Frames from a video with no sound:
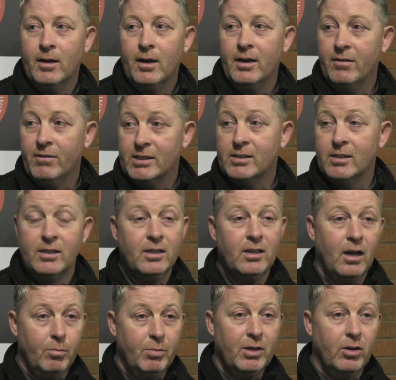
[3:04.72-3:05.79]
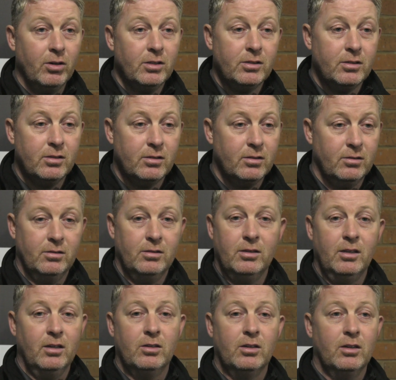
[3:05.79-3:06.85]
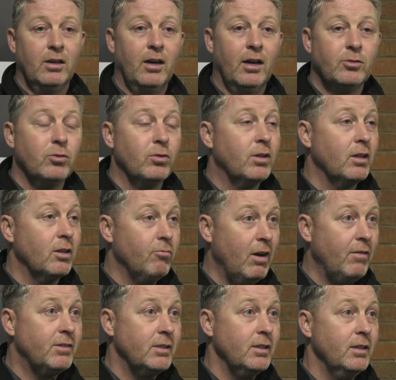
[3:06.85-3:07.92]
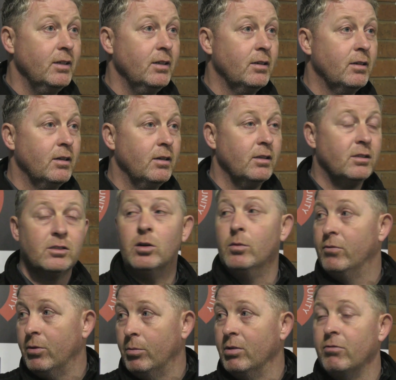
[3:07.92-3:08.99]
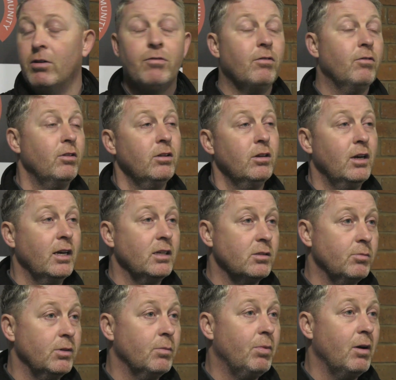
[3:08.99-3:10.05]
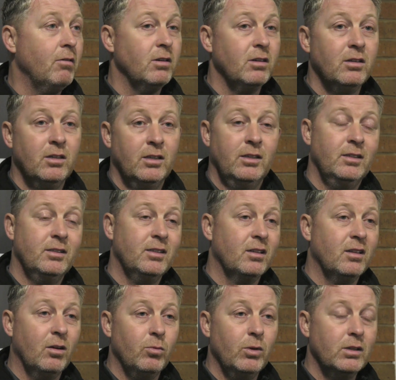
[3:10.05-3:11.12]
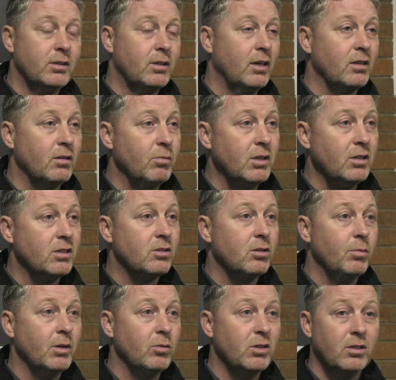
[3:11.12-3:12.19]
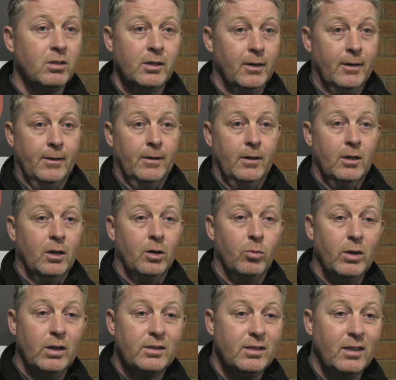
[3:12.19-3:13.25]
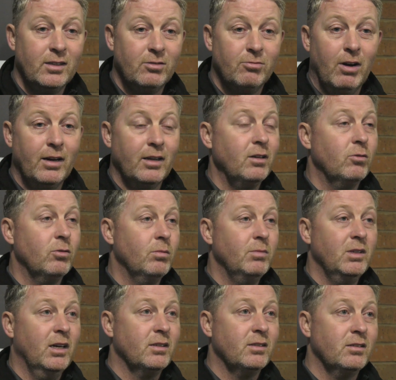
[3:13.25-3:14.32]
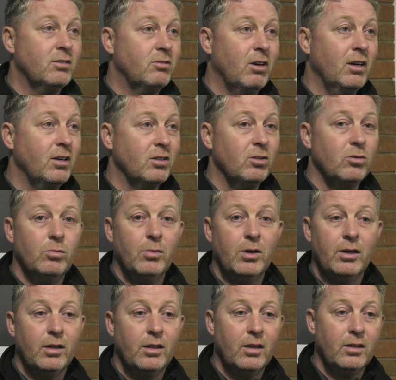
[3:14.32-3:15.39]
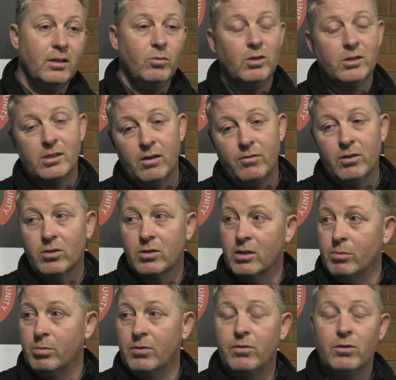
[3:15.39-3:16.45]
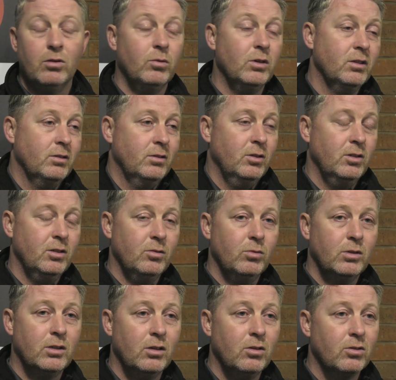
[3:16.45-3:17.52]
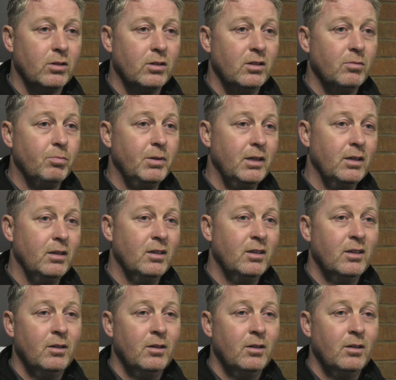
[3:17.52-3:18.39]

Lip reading: I never seen it, I'll be honest. I don't think the ref's seen it. It's come from the linesman apparently. He said that Will's kicked him in the stomach, which Will said he's ran into him. He hasn't tried to do him or anything. He wants to have a look at it before we could look at an appeal.